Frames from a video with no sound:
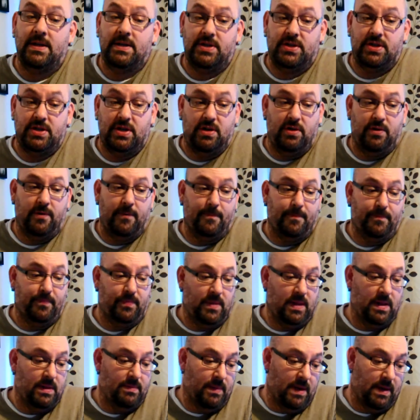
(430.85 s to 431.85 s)
So
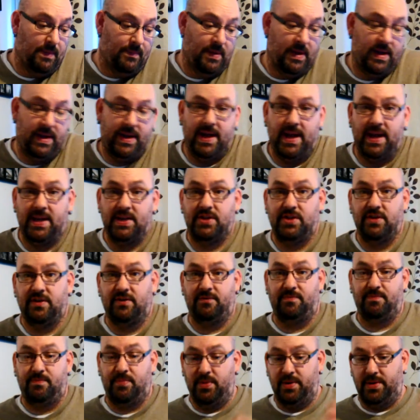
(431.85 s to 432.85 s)
it might be a case
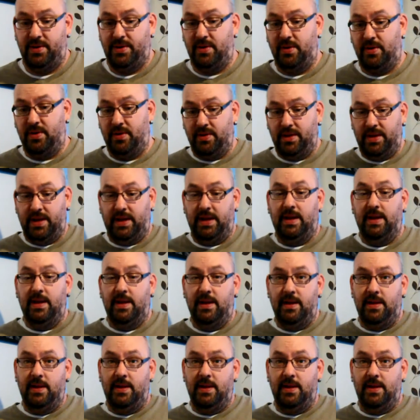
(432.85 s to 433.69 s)
of putting all the